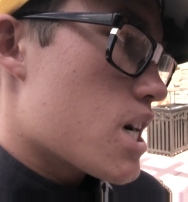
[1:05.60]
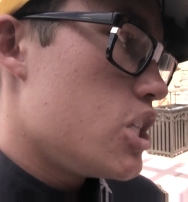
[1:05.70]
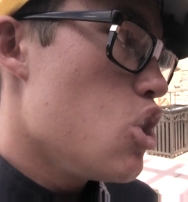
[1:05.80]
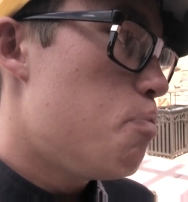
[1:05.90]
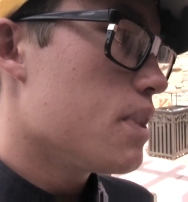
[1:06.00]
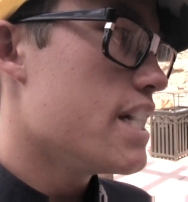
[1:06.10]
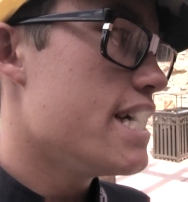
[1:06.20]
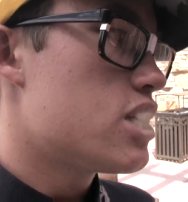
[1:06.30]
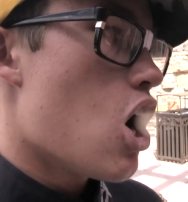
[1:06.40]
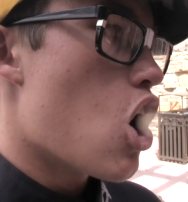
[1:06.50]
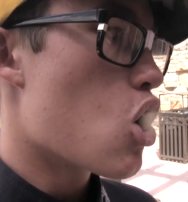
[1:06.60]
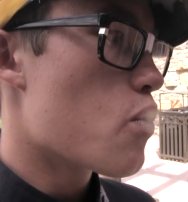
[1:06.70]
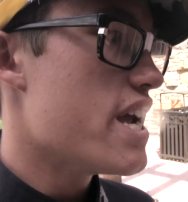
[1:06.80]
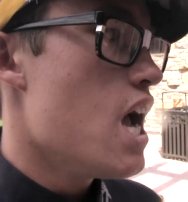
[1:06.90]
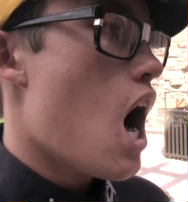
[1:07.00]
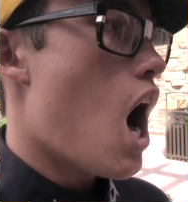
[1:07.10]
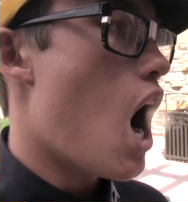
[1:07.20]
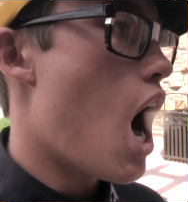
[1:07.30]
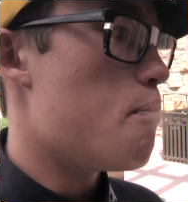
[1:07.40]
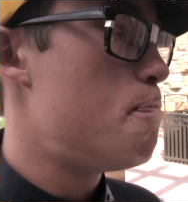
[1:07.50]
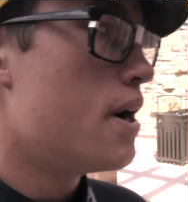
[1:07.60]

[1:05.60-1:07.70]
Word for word: Can you please hurry up?